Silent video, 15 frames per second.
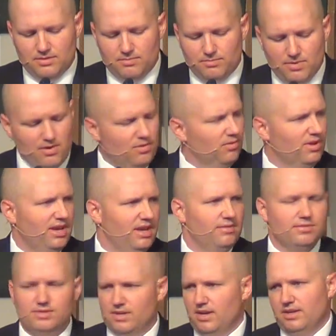Paul
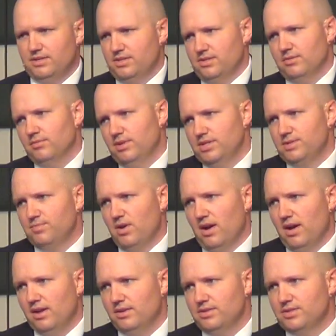gives us the
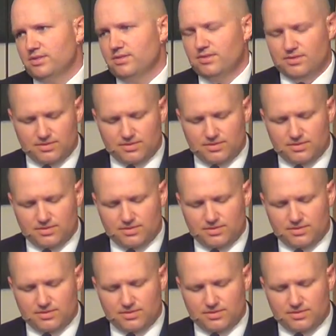response.